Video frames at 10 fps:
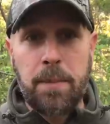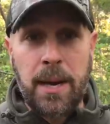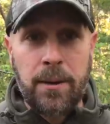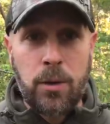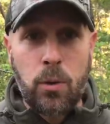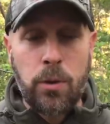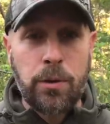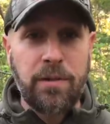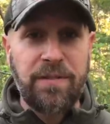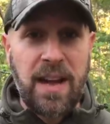paracord
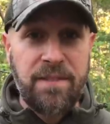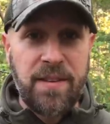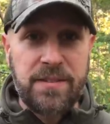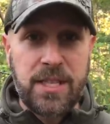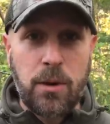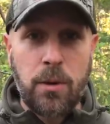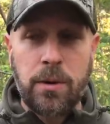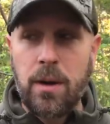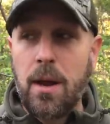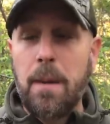or five fifty cord.